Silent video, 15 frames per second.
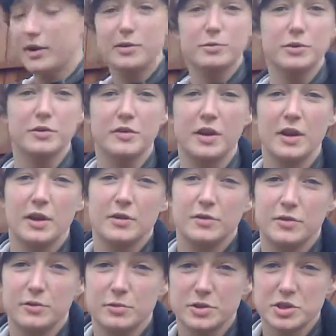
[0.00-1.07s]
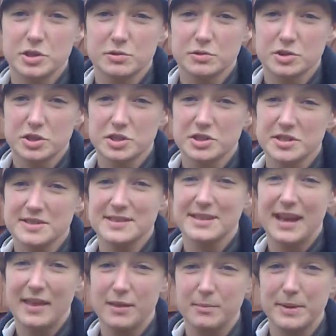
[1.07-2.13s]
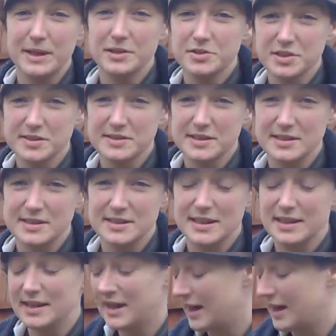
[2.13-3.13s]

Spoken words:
I would do with children just to get them interested in it